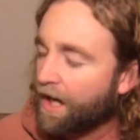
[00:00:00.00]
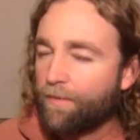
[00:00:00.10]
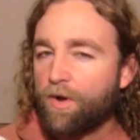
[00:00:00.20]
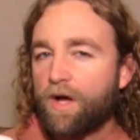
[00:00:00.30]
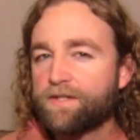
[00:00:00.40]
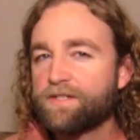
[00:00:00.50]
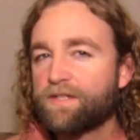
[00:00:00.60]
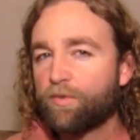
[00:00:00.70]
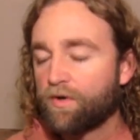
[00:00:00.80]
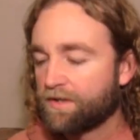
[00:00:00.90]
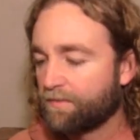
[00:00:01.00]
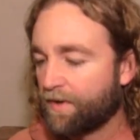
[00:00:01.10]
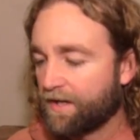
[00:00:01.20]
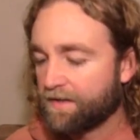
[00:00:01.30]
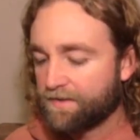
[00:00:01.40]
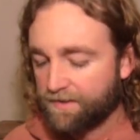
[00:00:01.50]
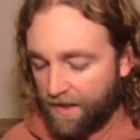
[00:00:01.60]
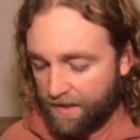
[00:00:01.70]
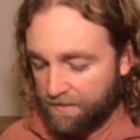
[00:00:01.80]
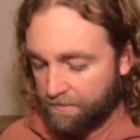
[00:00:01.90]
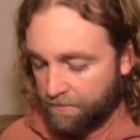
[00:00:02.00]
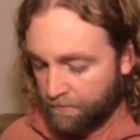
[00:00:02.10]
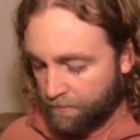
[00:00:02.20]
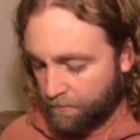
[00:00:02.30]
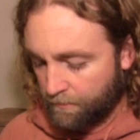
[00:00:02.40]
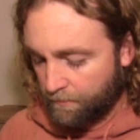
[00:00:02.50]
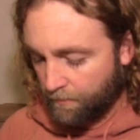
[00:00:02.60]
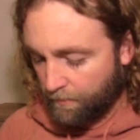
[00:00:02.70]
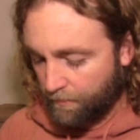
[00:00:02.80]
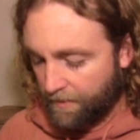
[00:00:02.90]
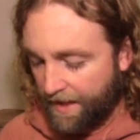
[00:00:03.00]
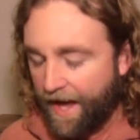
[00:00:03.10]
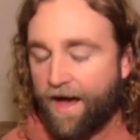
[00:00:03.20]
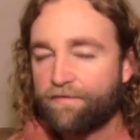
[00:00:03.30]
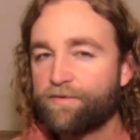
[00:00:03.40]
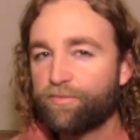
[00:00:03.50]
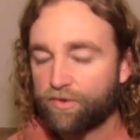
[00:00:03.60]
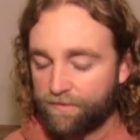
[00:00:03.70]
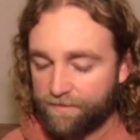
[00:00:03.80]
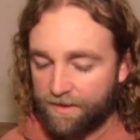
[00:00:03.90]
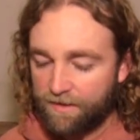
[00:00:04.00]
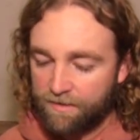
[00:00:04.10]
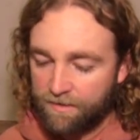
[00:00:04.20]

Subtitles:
not disappointed by this skate. They have improved it,